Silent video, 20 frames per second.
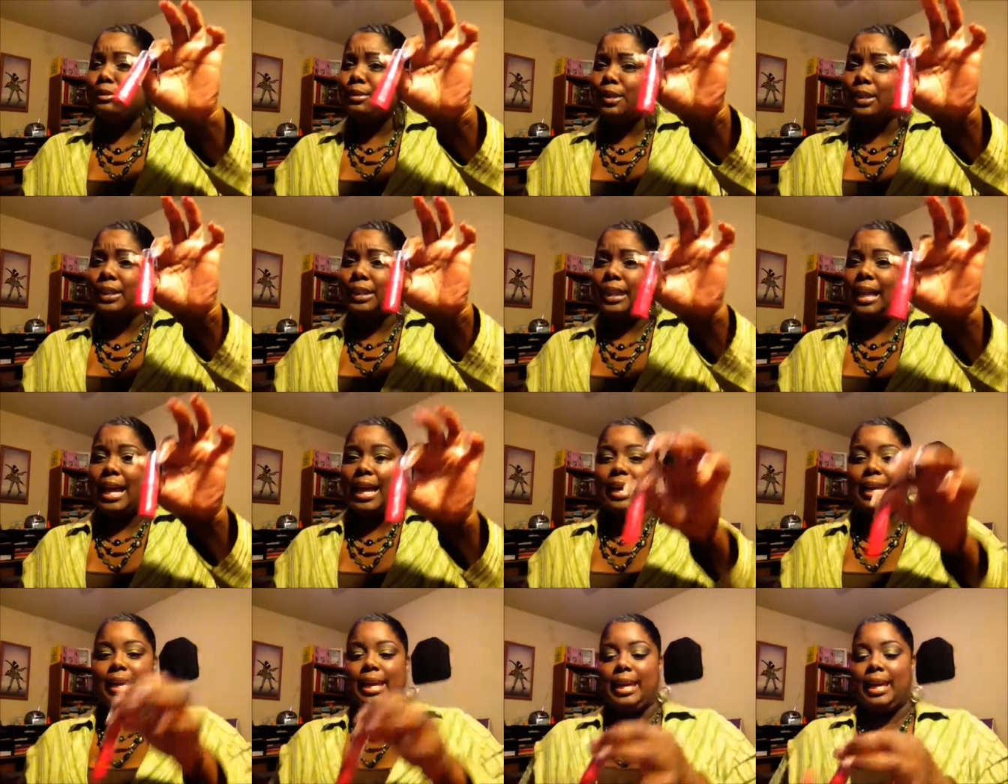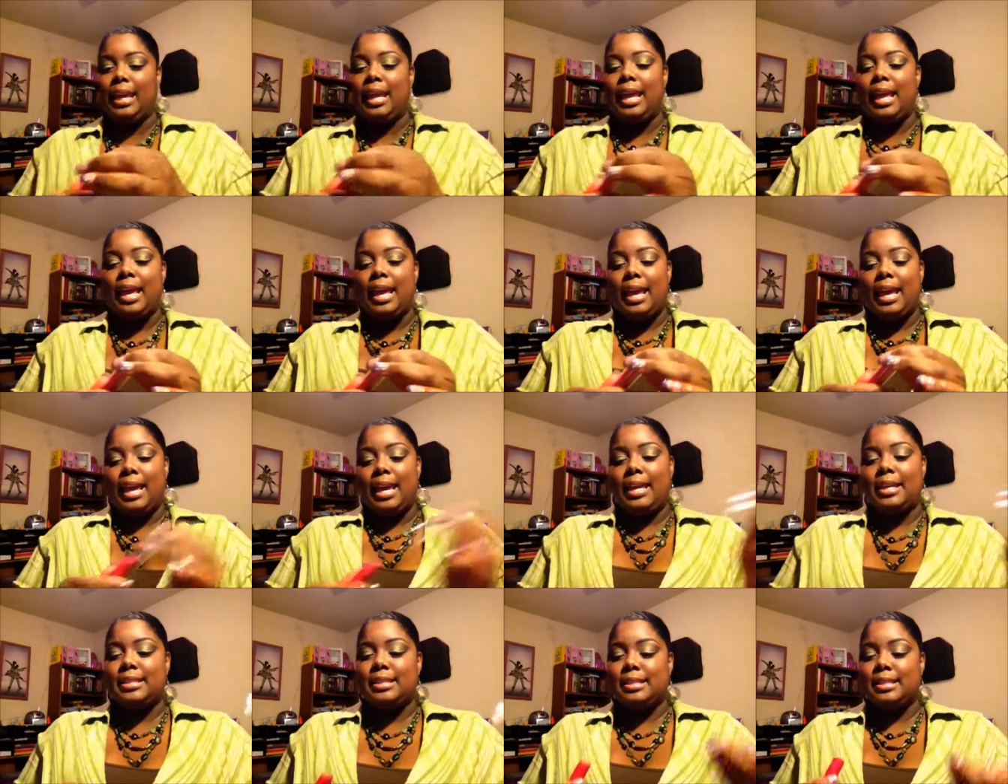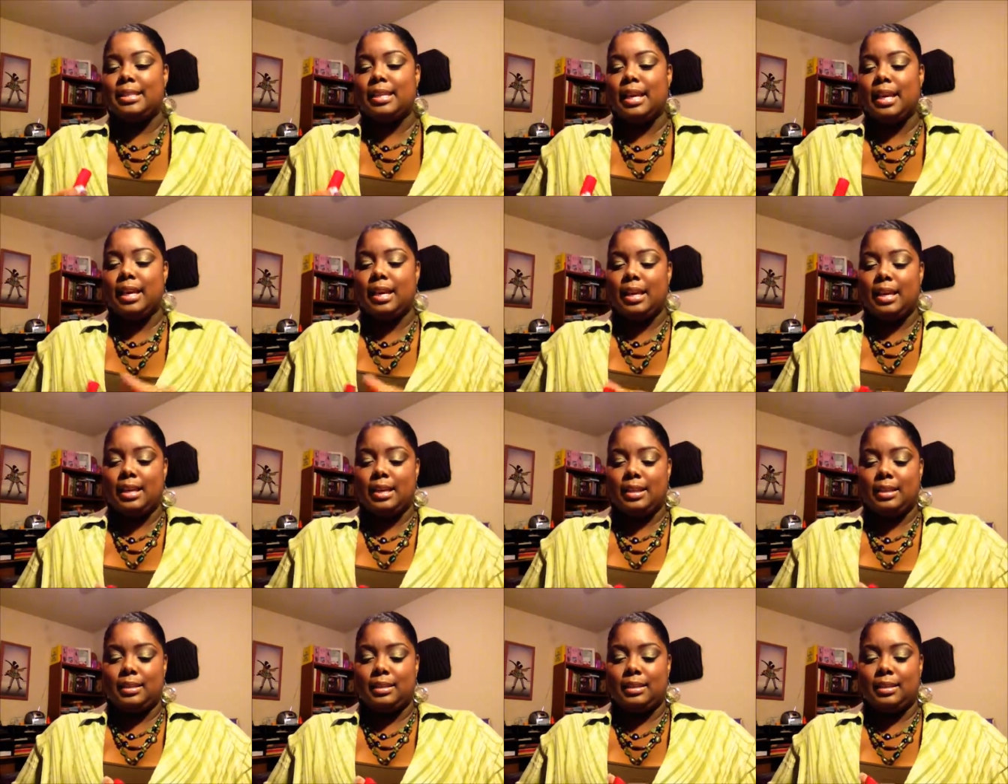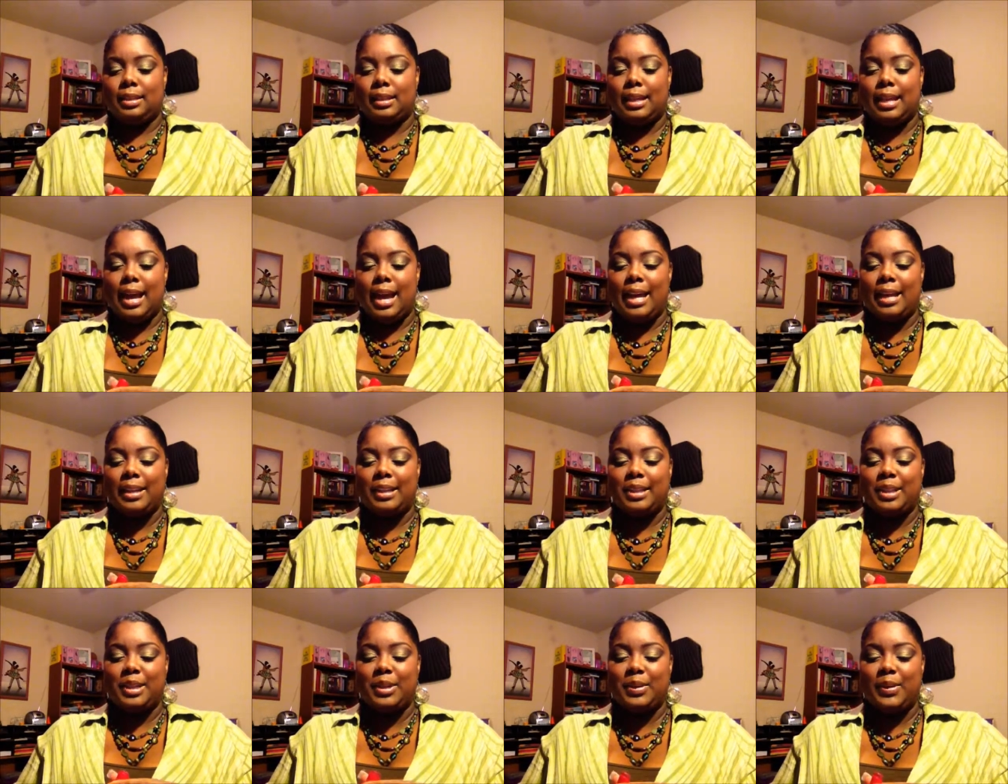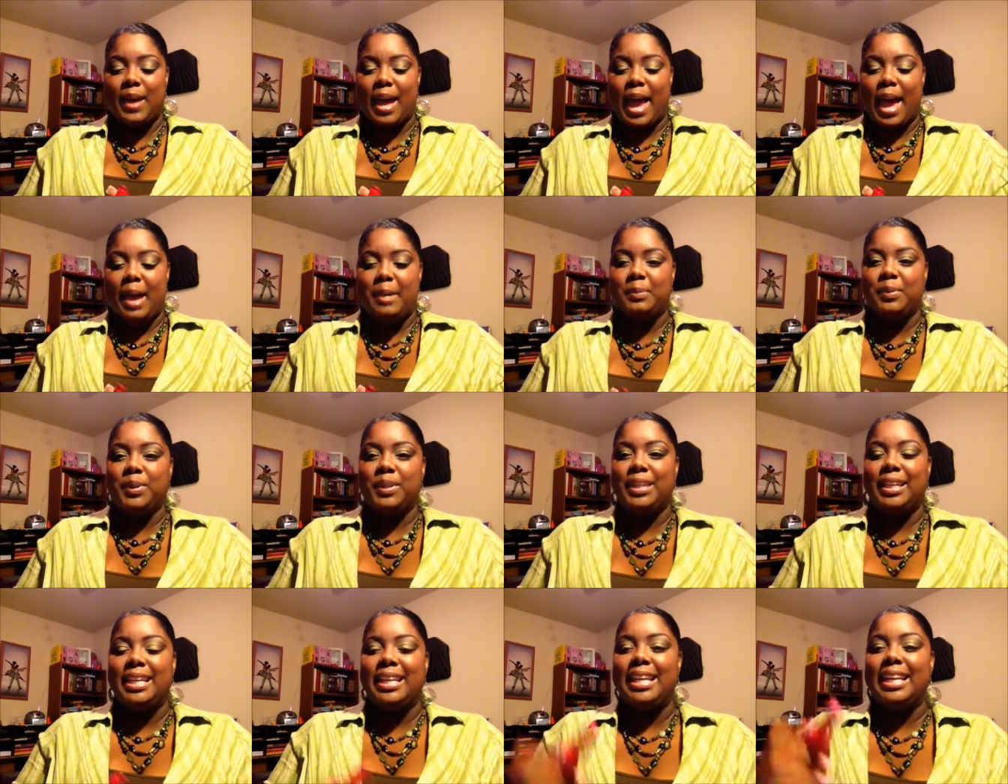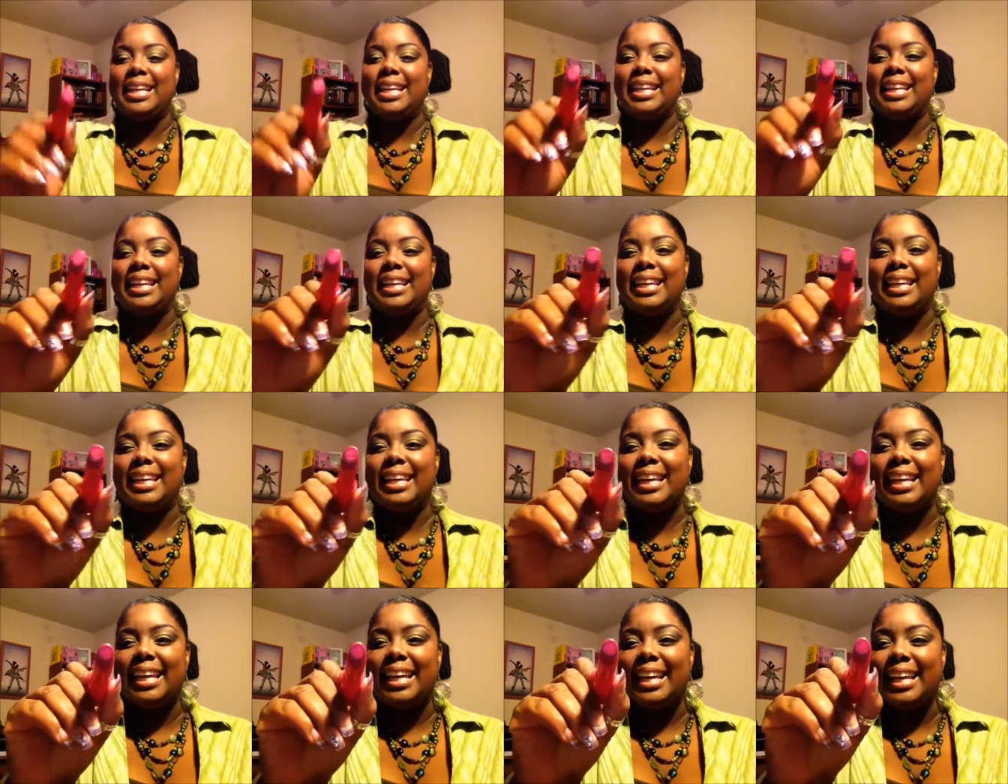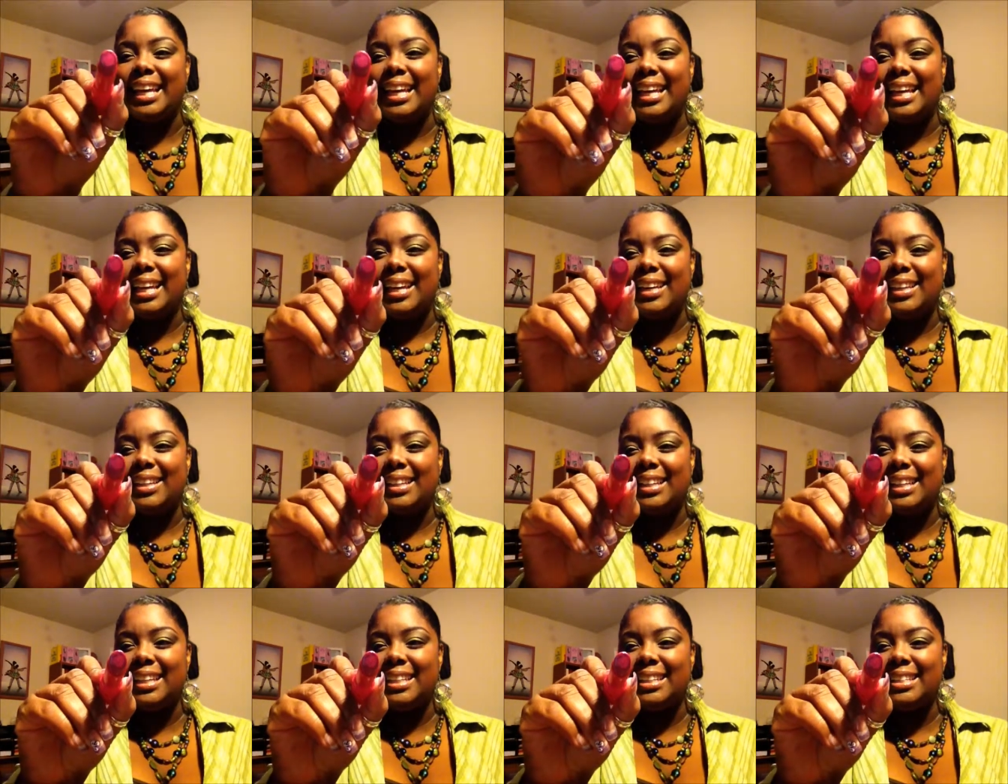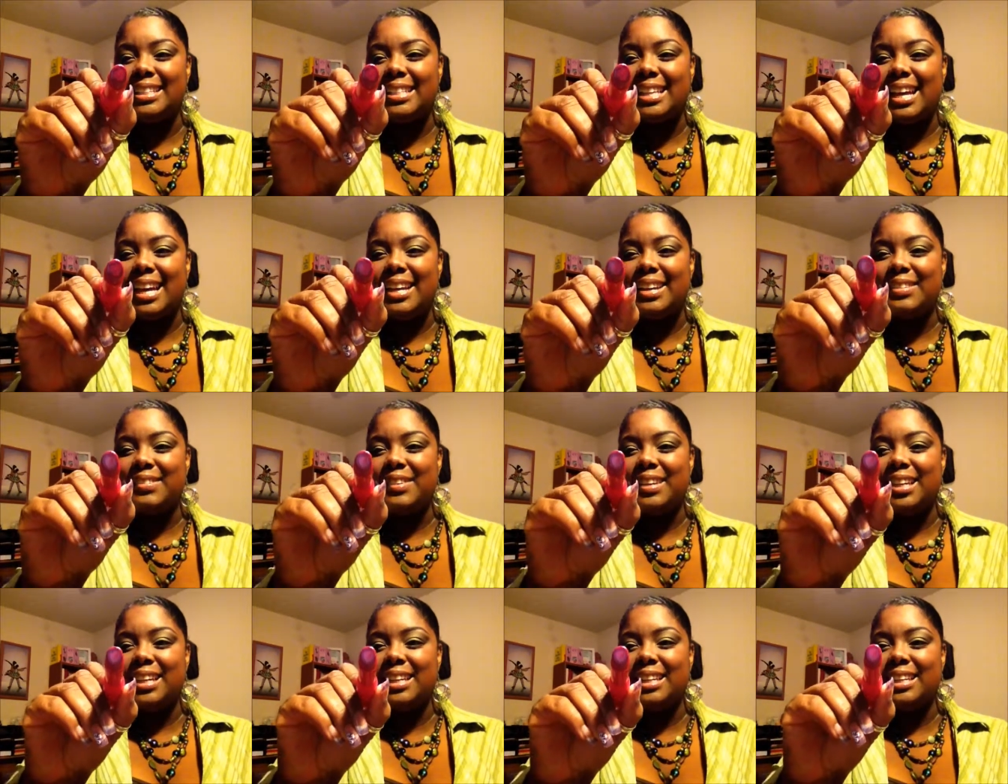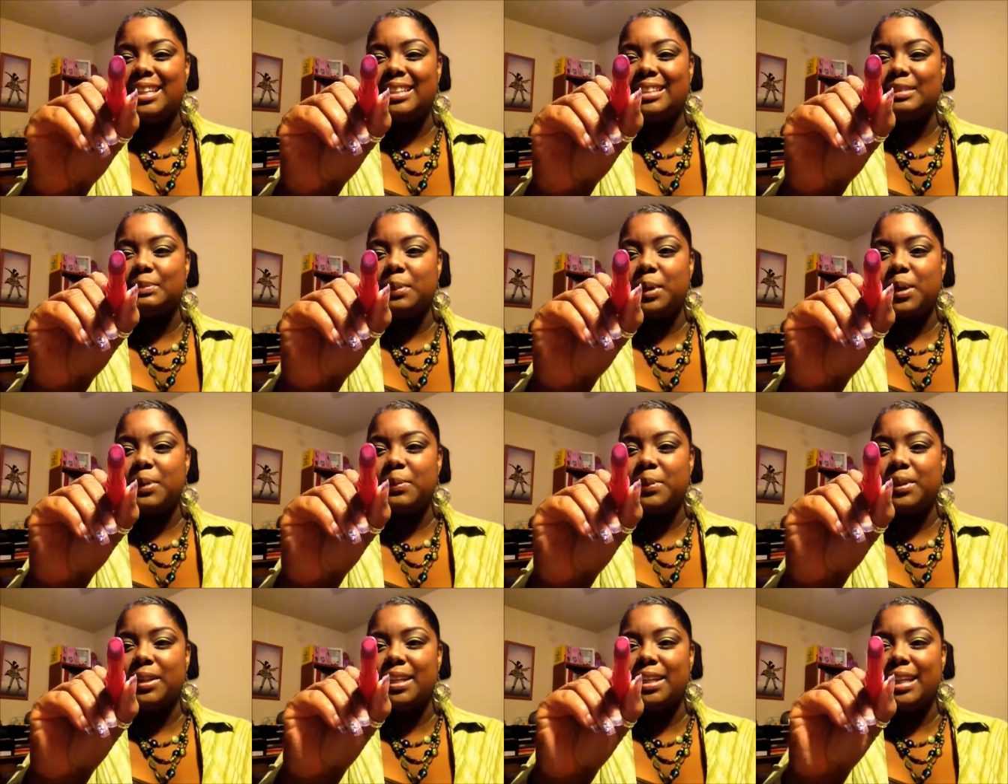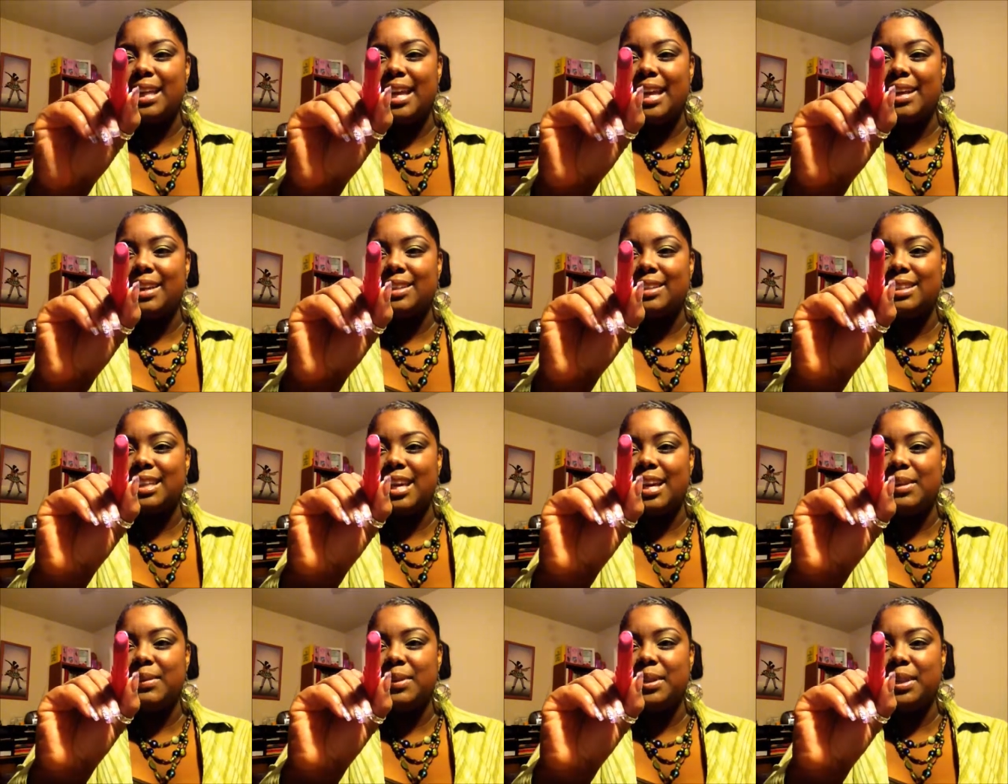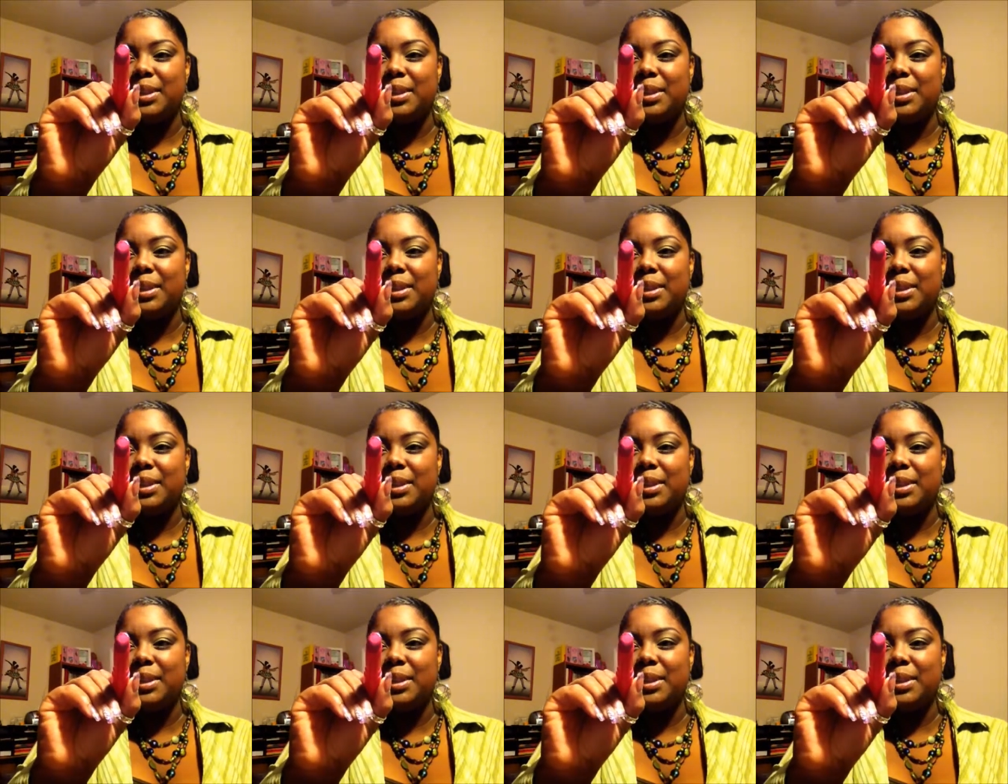really like it. It's got a little apple in it on the inside of it. It's purple on the outside with a